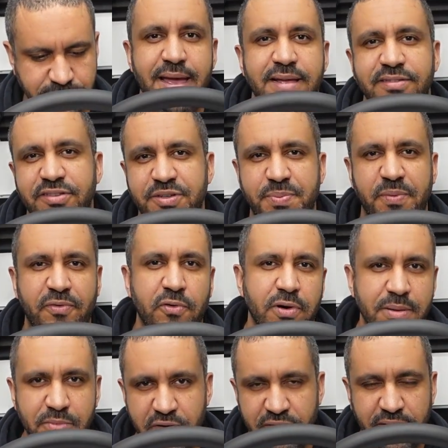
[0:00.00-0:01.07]
And just before
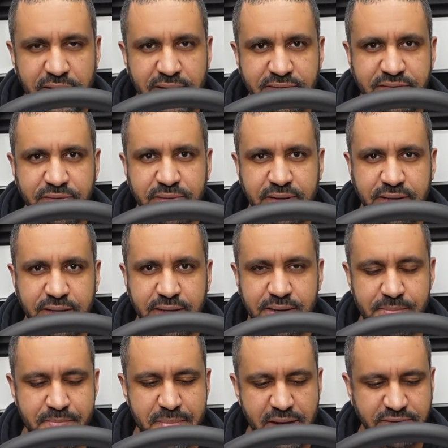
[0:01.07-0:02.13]
I move on to
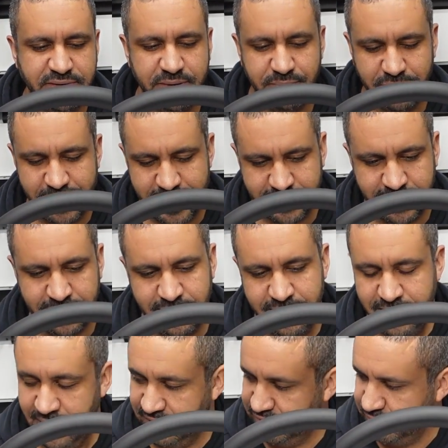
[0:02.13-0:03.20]
the mounting bracket,
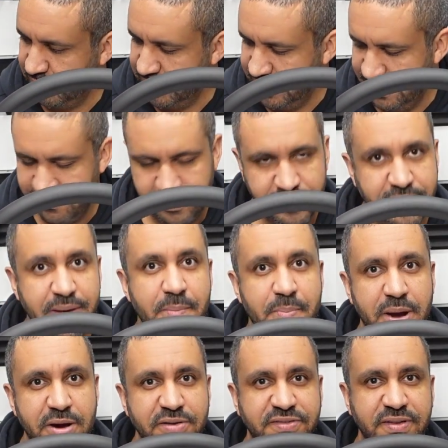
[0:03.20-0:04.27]
I just want to give you a
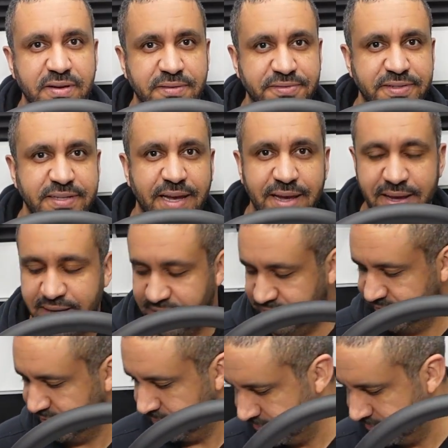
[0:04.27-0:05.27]
comparison of size.